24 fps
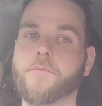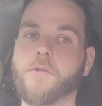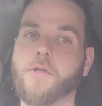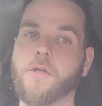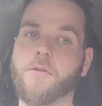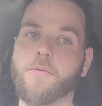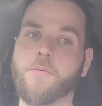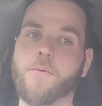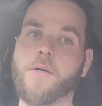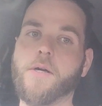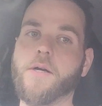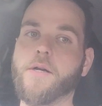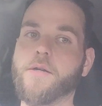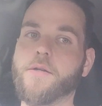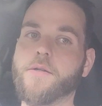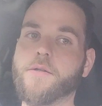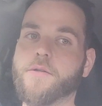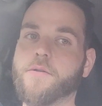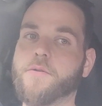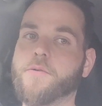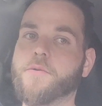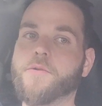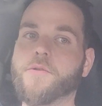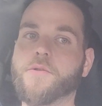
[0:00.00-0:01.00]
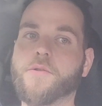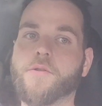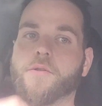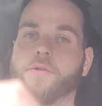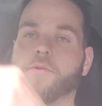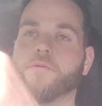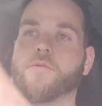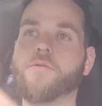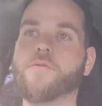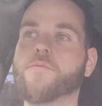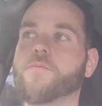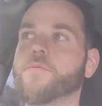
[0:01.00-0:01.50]
Otherwise, there's
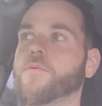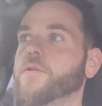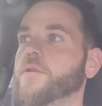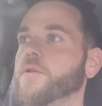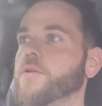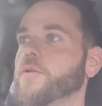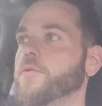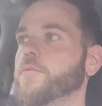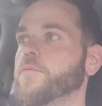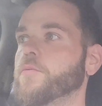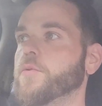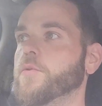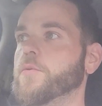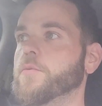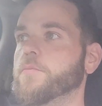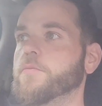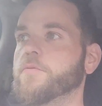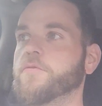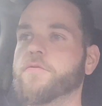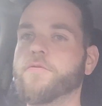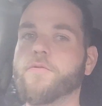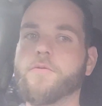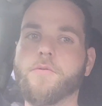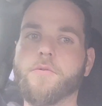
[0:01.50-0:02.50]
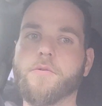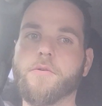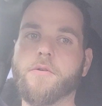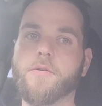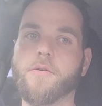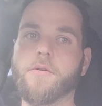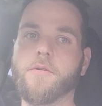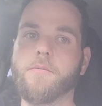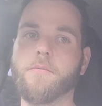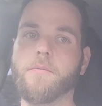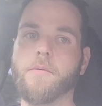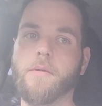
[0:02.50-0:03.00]
really no room
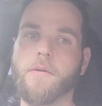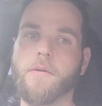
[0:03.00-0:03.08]
for